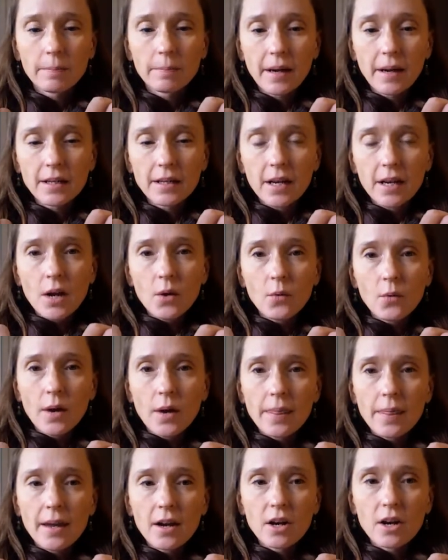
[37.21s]
but
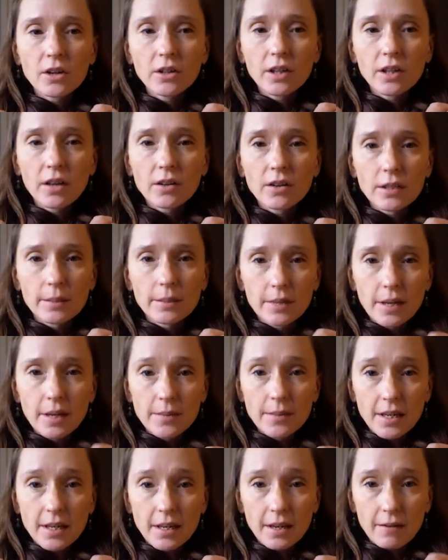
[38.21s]
when they all go together, sometimes
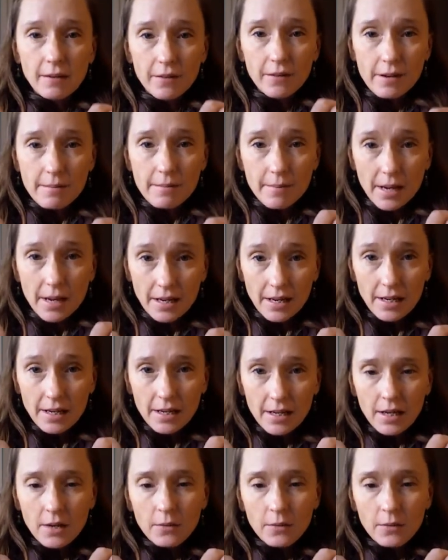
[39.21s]
they can get very muddy,